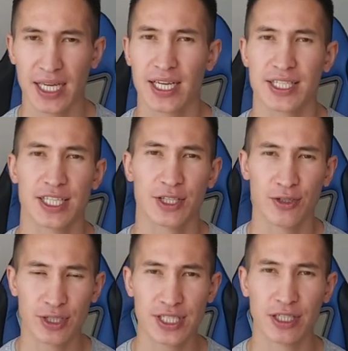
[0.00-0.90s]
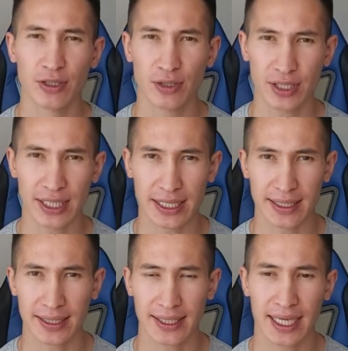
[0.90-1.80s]
Security logging
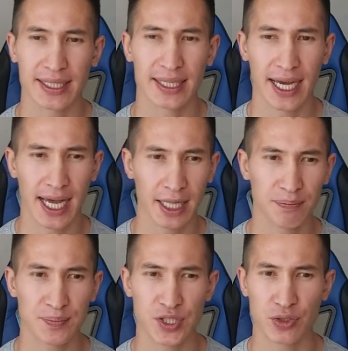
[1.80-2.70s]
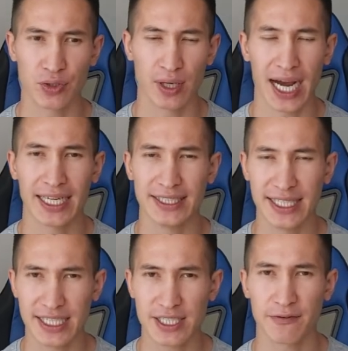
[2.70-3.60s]
can help to
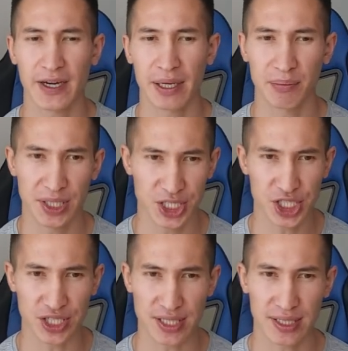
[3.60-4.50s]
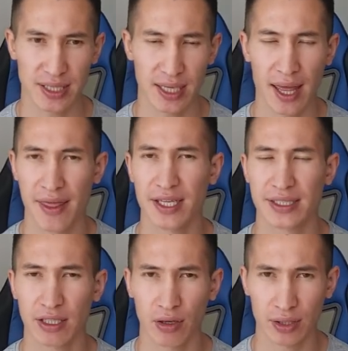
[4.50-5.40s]
identify breaches
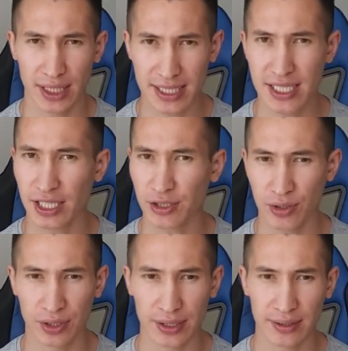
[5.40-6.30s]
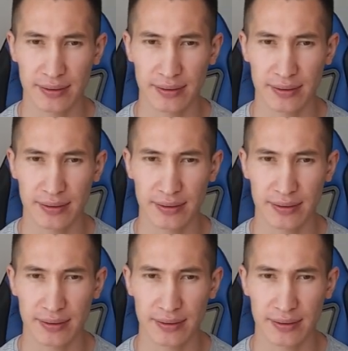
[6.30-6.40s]
that already occurred.